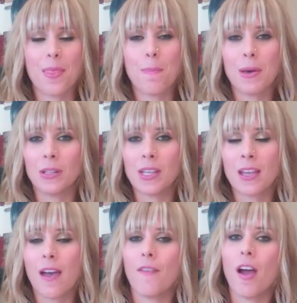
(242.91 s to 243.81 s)
the building
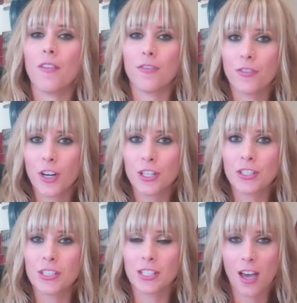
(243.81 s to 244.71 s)
of our
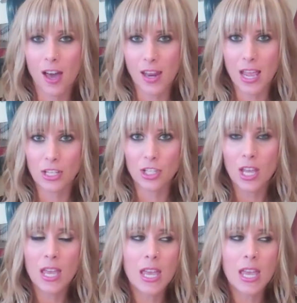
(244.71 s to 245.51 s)
first cottage.